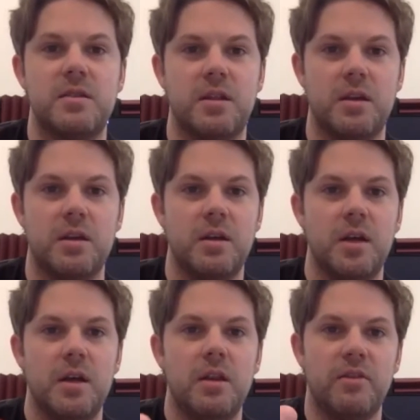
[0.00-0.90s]
the
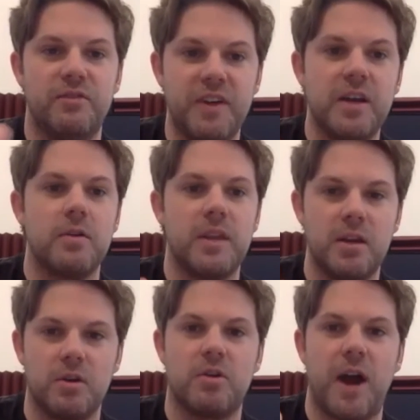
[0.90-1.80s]
finger that
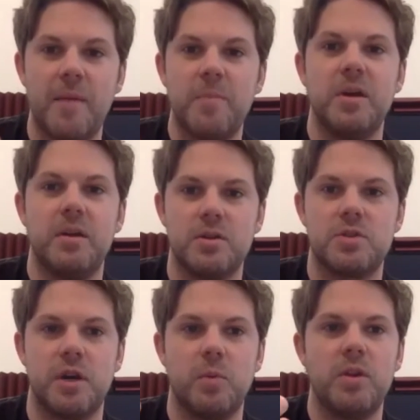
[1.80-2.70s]
you're grabbing the
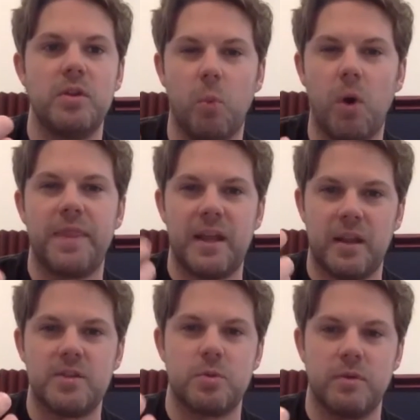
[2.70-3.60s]
string with. You want that
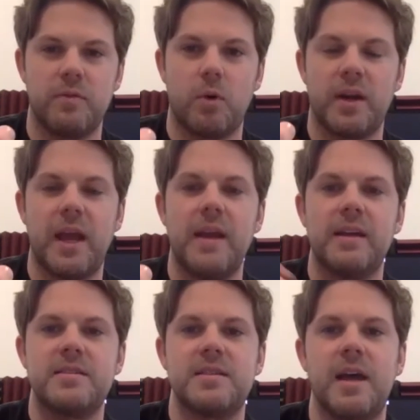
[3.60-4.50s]
like sort of
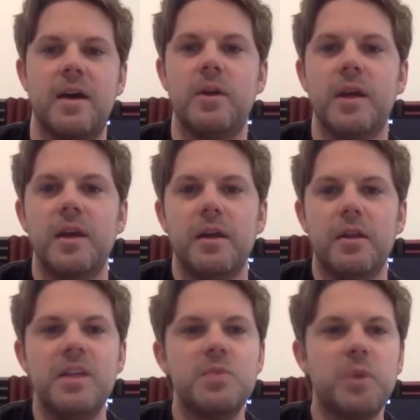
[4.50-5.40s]
organic sound.
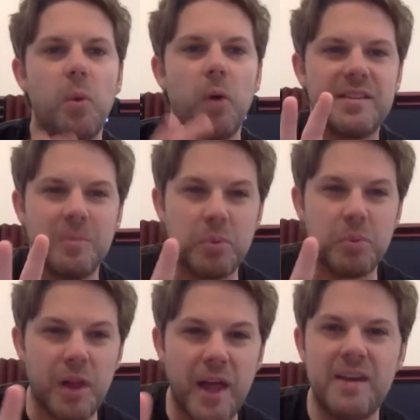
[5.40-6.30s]
This we wanted to
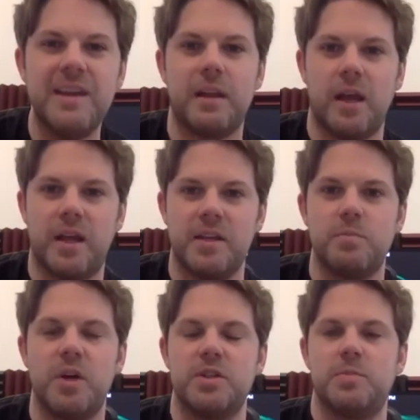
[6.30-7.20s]
blend in like as
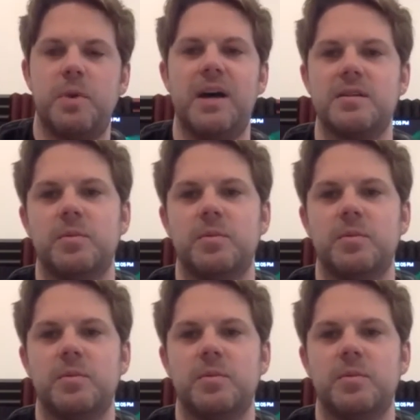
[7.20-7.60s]
much as possible.